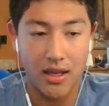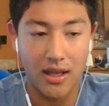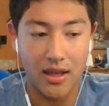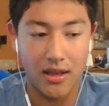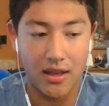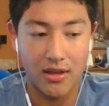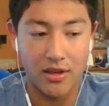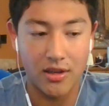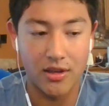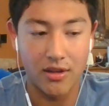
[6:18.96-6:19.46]

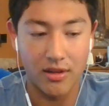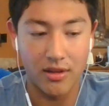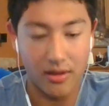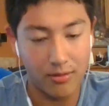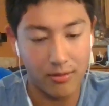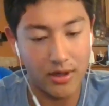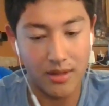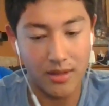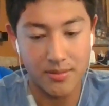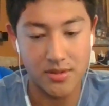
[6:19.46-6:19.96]
and
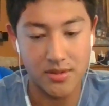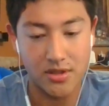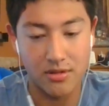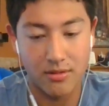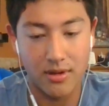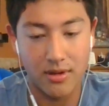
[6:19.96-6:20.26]
it went up to